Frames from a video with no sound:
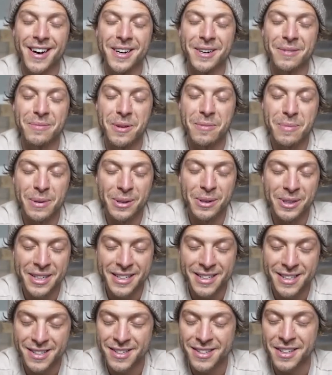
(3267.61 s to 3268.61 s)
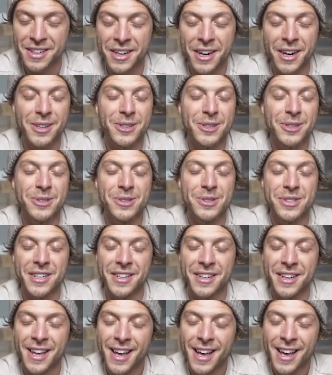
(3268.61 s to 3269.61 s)
um, the ability to see colors
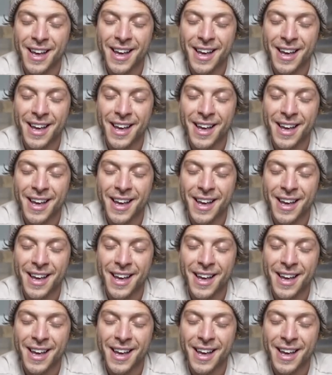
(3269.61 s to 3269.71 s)
and